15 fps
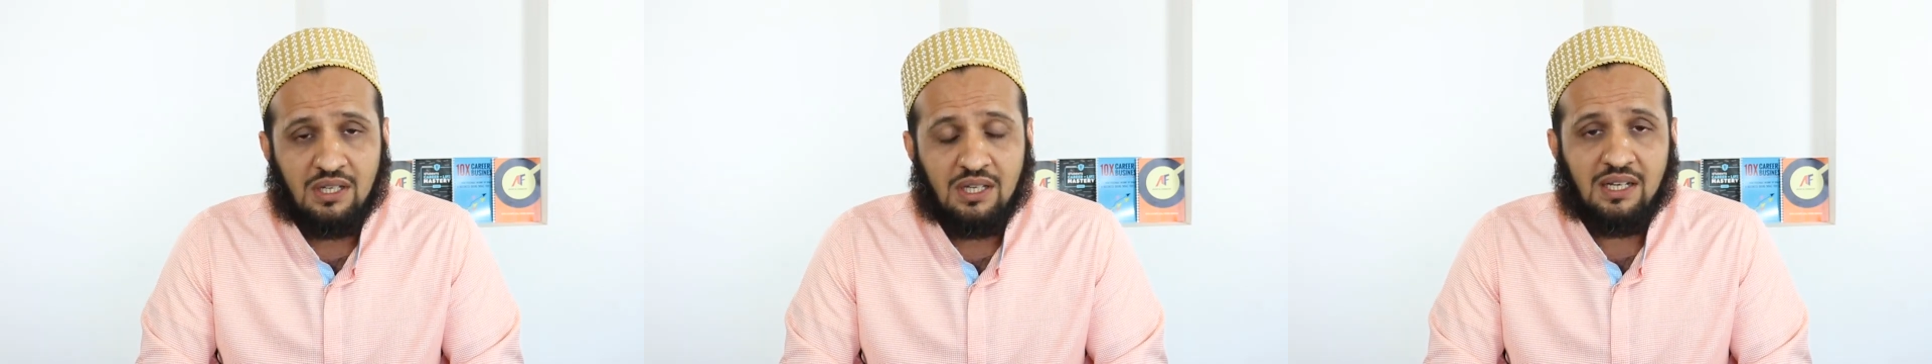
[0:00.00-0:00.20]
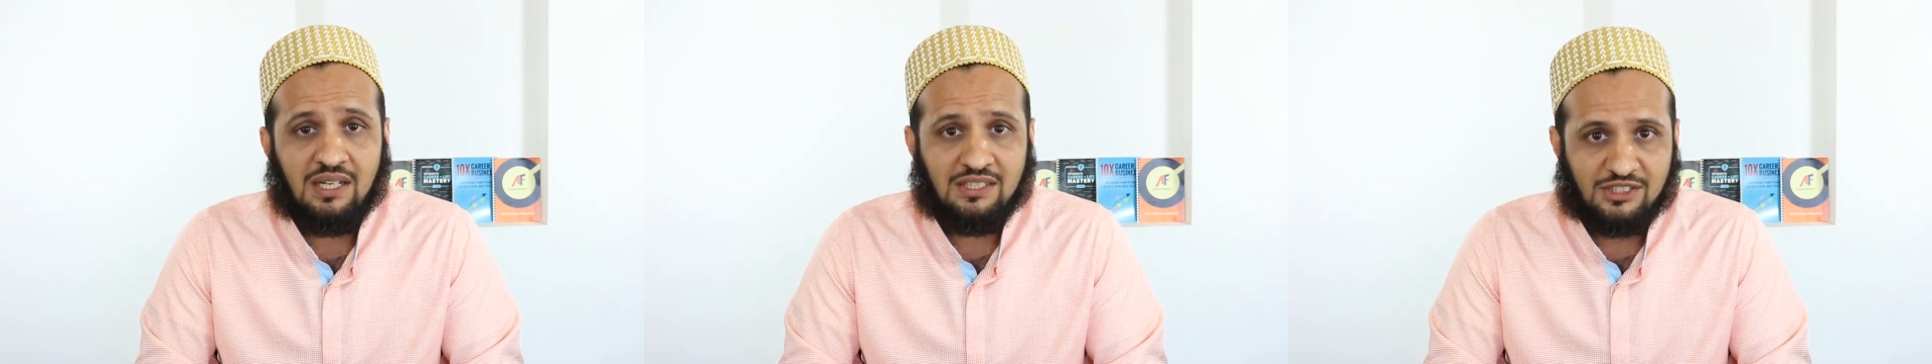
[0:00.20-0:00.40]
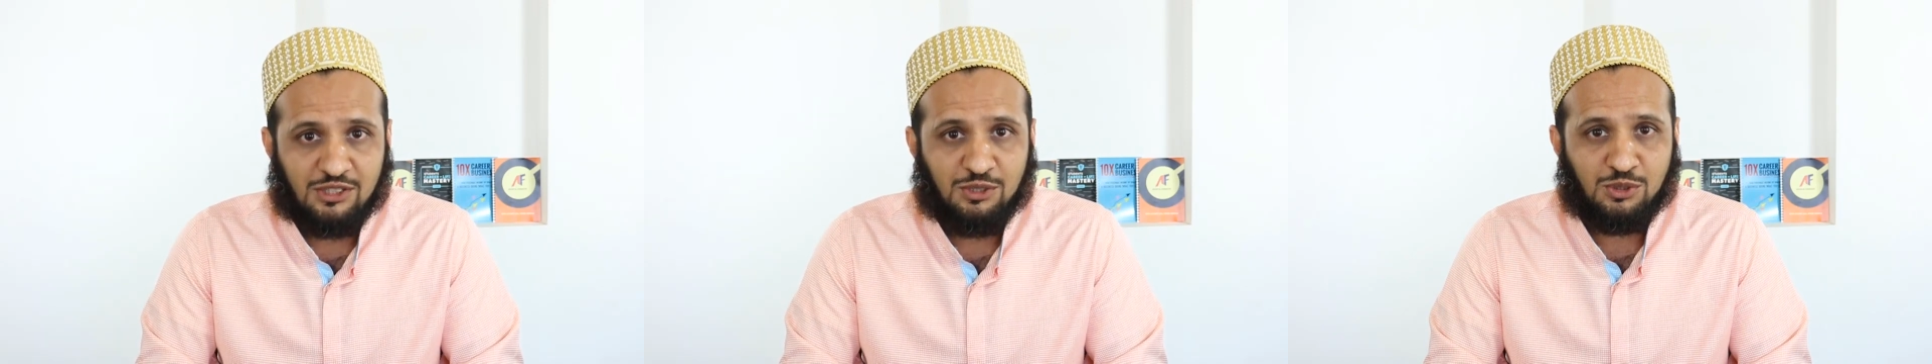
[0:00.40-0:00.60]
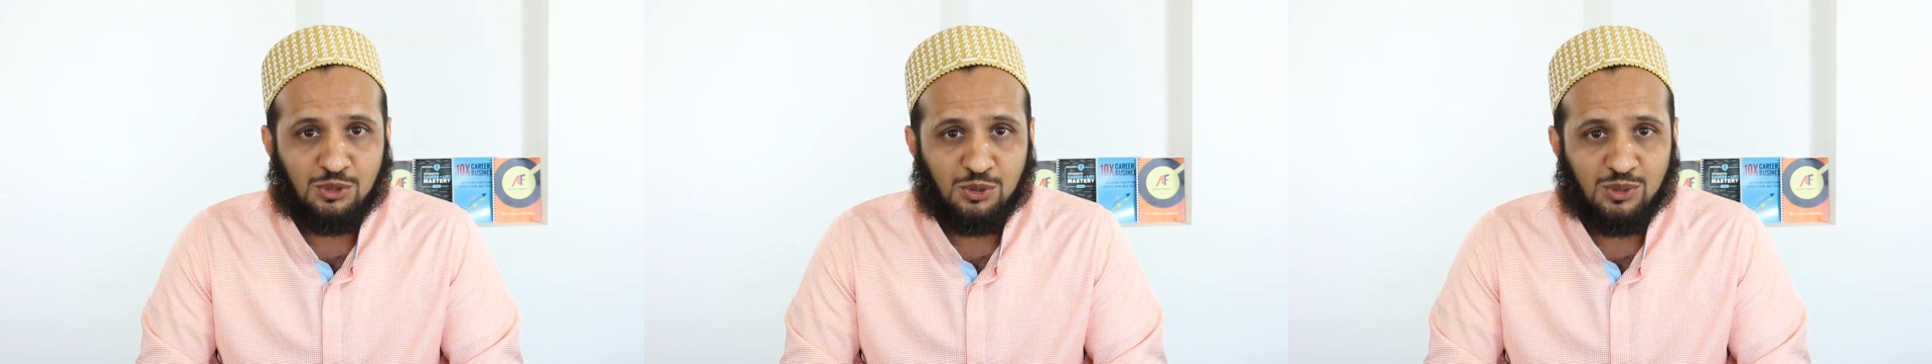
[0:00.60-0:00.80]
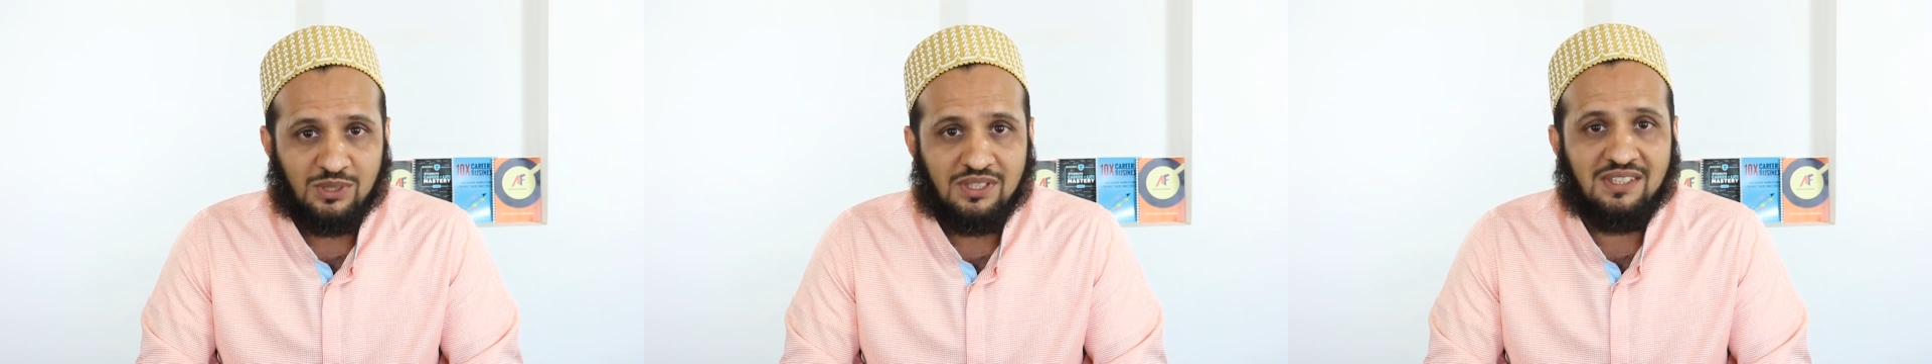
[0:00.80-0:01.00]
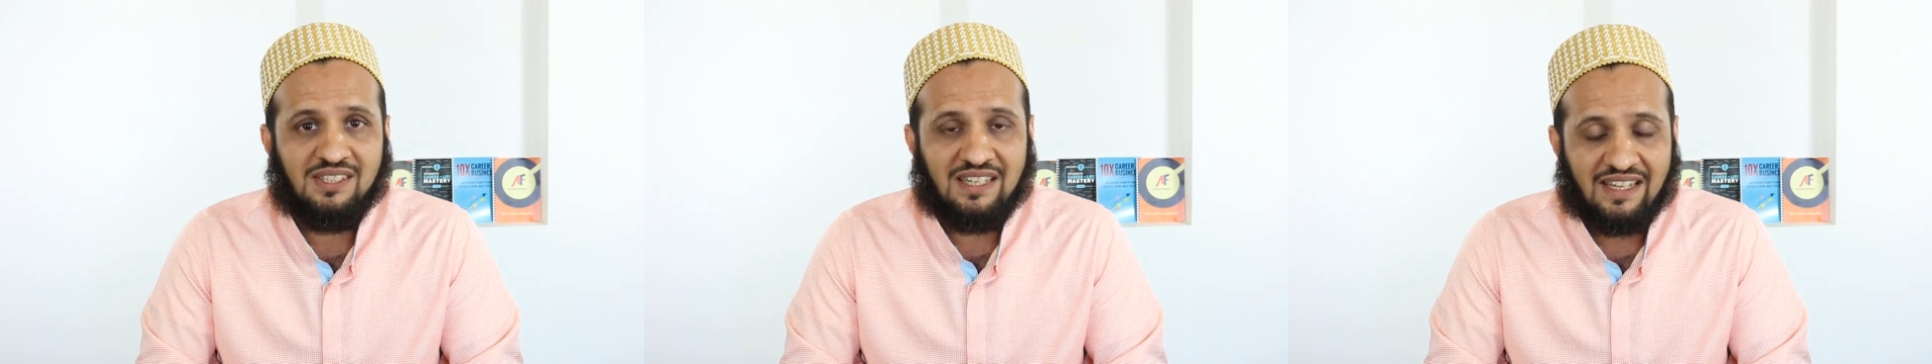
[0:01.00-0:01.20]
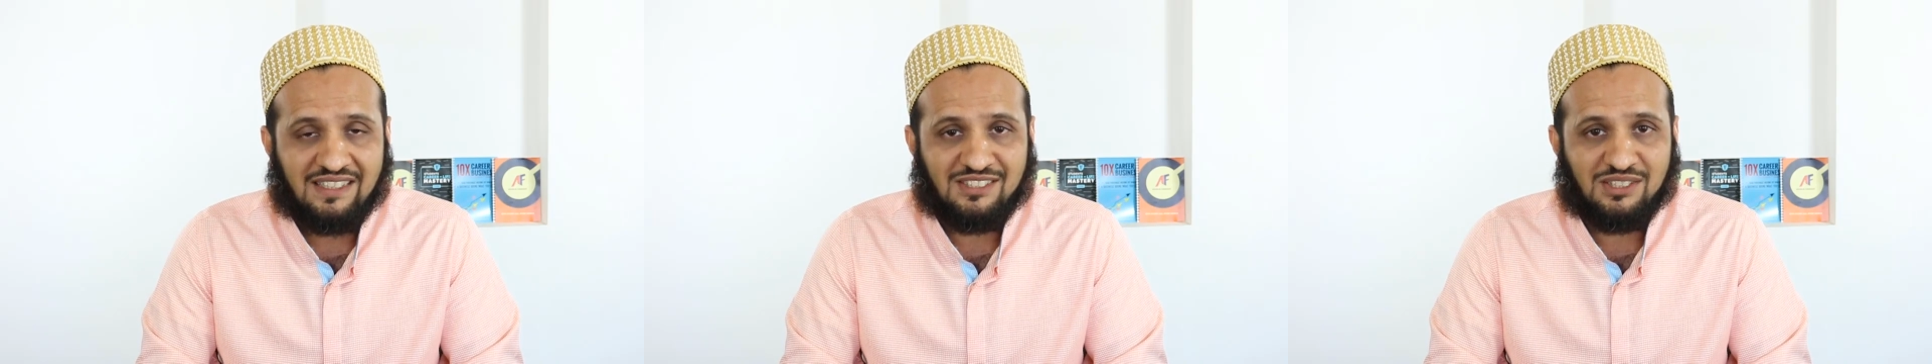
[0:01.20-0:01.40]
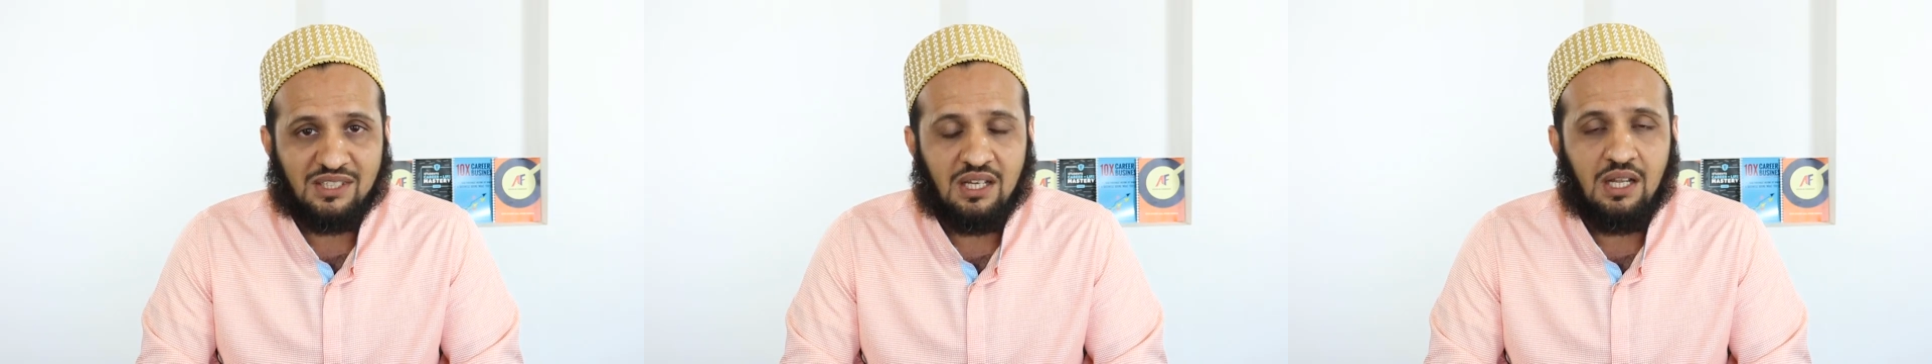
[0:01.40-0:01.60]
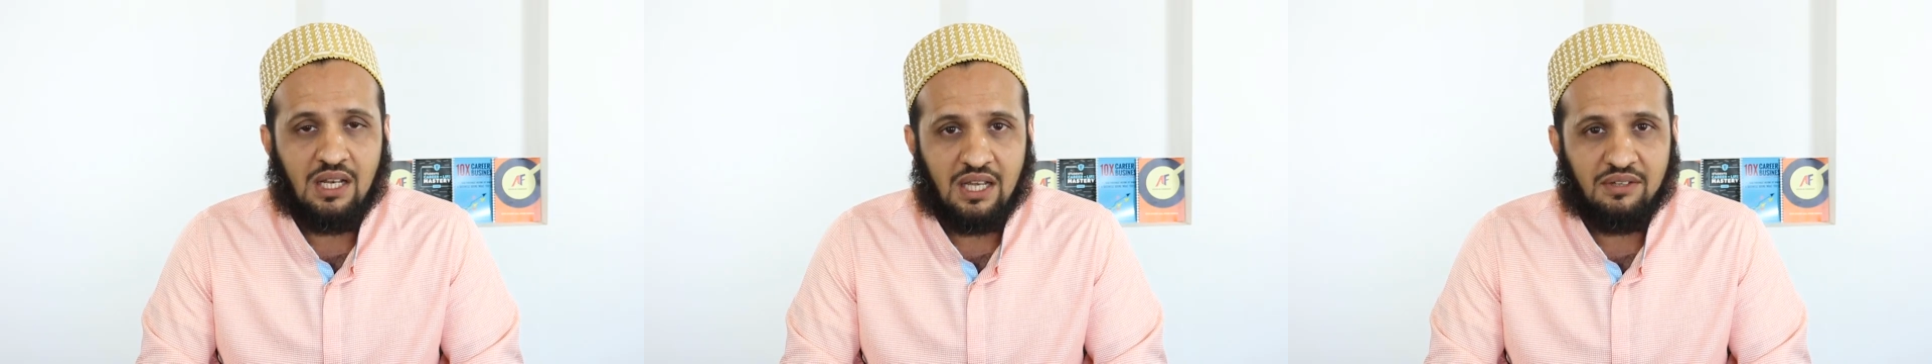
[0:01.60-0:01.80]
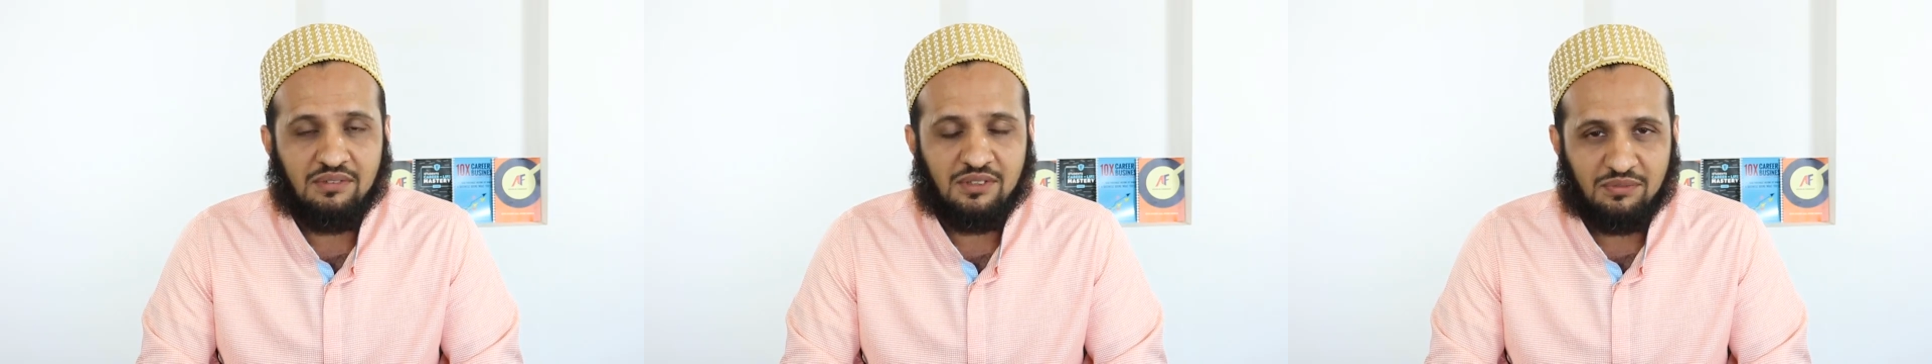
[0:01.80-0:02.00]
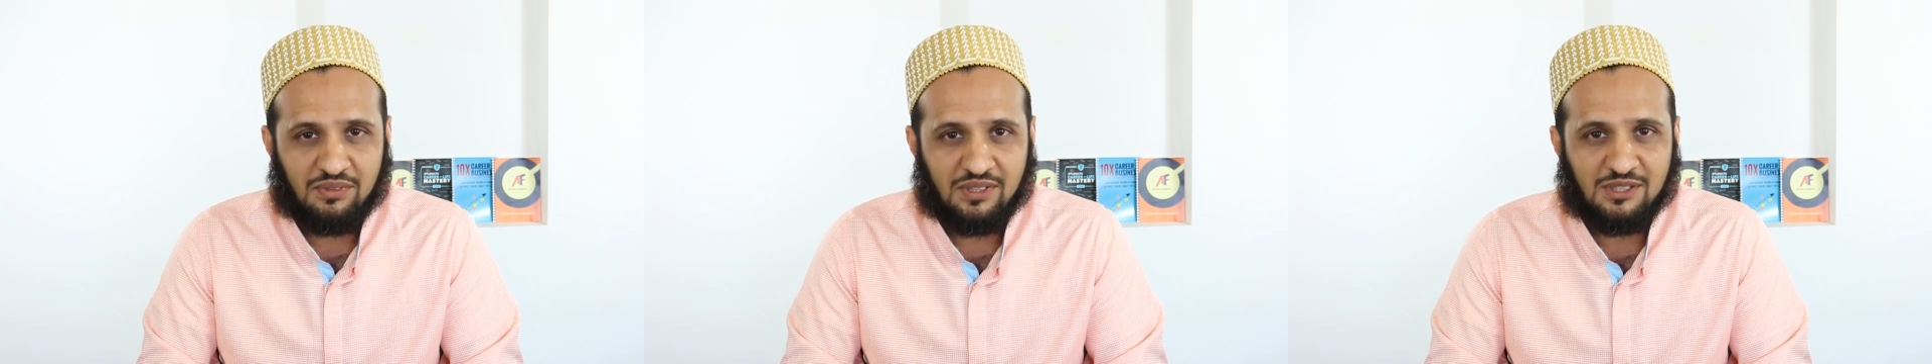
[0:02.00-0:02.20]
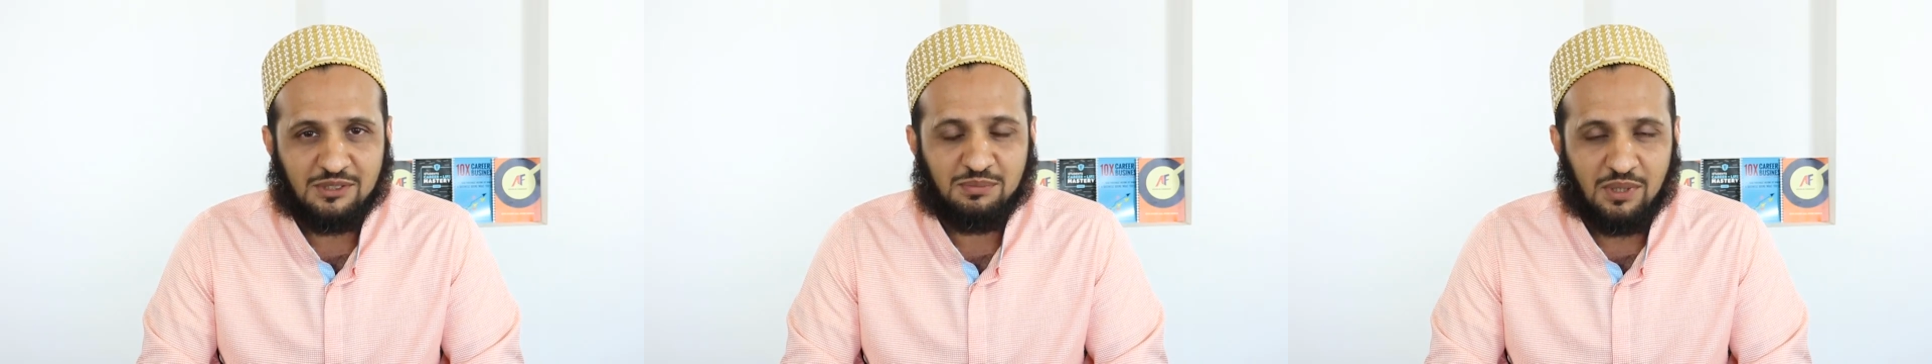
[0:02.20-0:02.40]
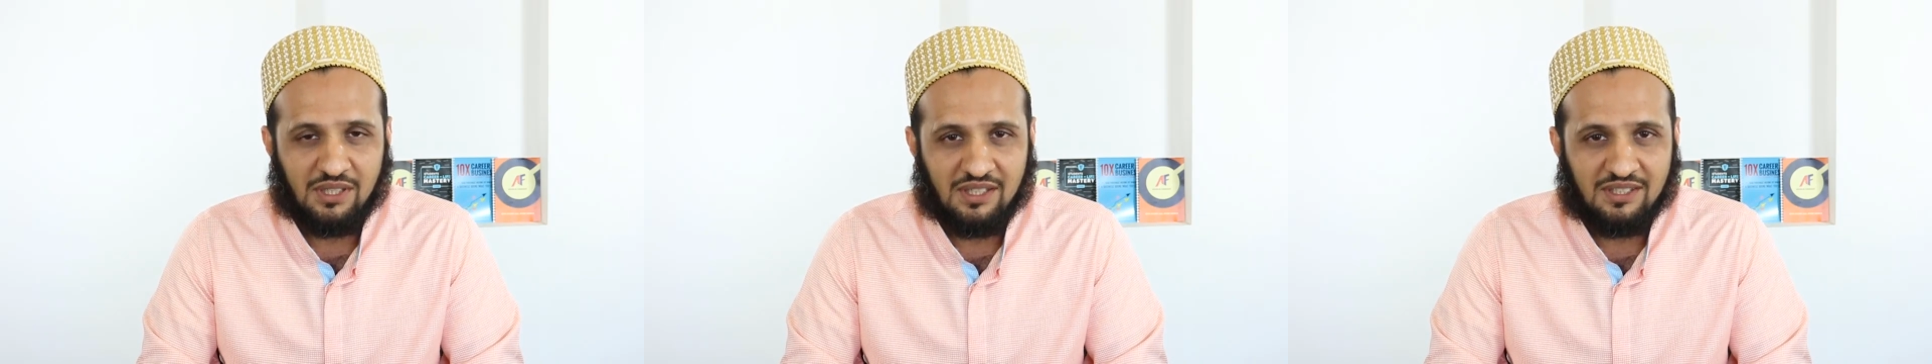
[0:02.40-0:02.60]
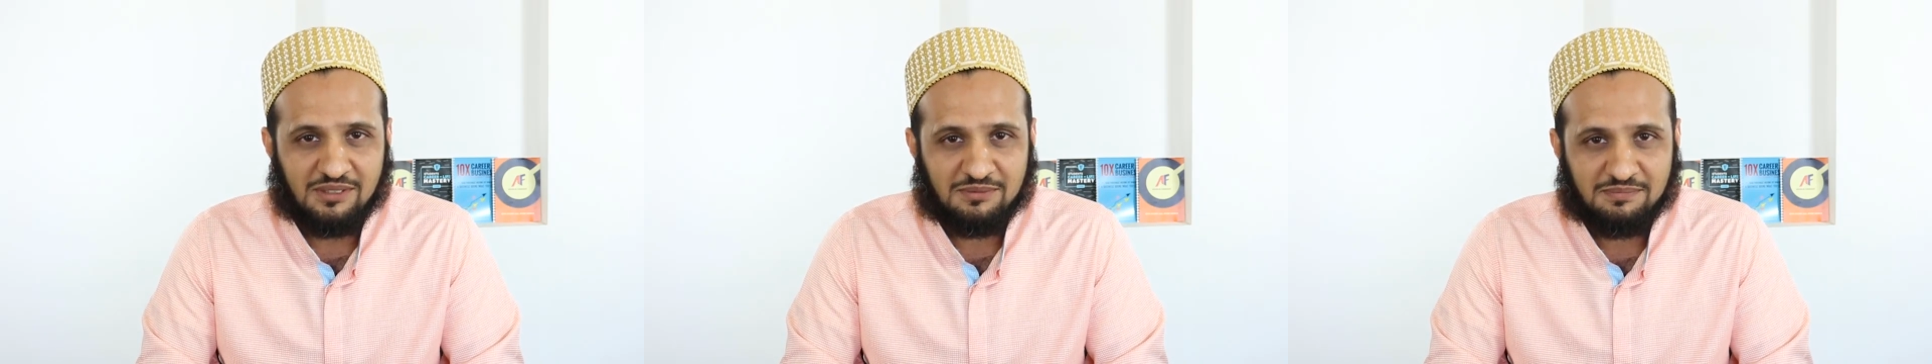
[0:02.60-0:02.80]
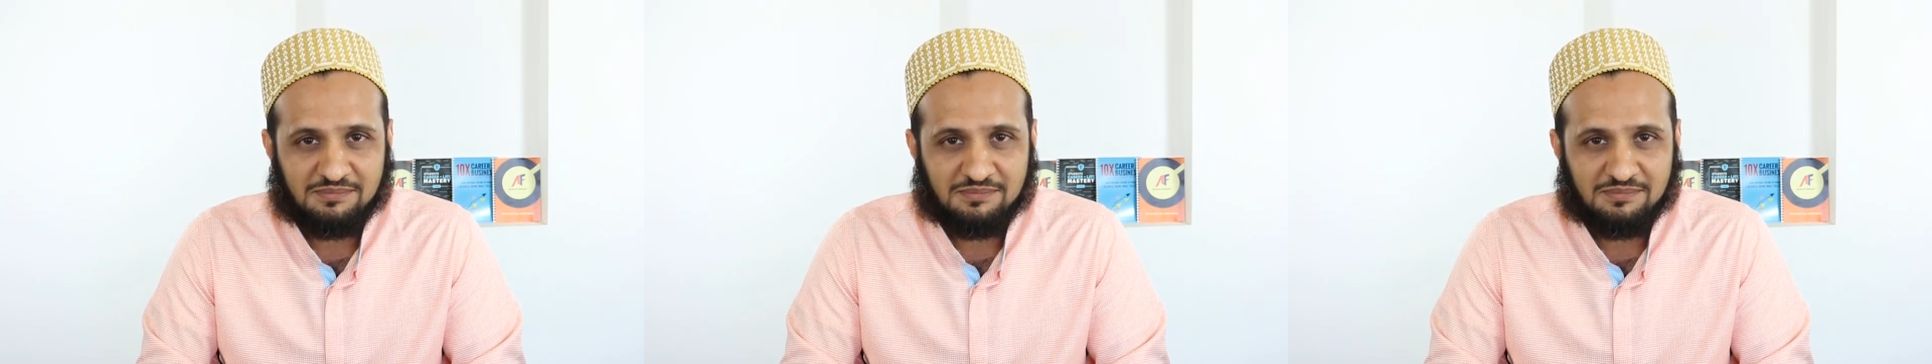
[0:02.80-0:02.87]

and I'll see you soon in the next Alive and Fearless Monday.